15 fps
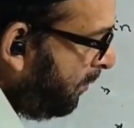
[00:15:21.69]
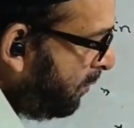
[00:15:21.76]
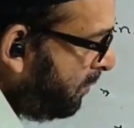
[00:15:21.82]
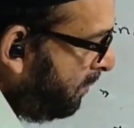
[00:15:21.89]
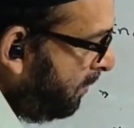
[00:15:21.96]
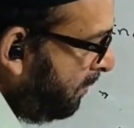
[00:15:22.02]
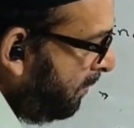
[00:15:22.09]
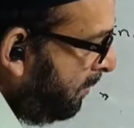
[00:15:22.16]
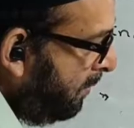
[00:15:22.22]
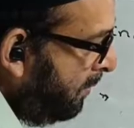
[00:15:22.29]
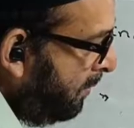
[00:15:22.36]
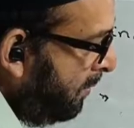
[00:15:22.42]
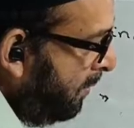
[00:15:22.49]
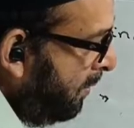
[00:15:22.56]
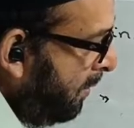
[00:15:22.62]
possible.
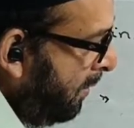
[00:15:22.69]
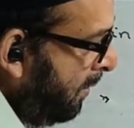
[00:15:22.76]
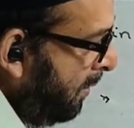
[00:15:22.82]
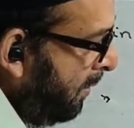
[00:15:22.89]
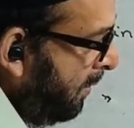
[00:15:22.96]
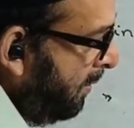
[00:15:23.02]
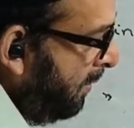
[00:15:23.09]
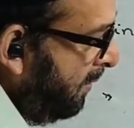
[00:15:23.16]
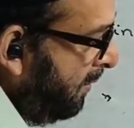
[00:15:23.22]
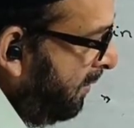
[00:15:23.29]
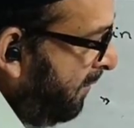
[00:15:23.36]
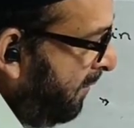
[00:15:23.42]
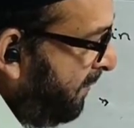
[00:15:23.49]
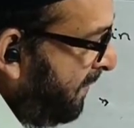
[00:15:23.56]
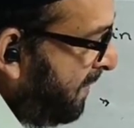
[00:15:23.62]

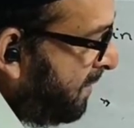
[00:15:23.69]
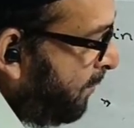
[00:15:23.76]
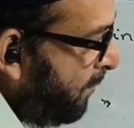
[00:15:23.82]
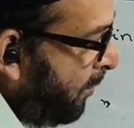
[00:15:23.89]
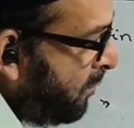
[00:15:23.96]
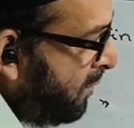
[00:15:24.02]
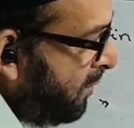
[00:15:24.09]
If it is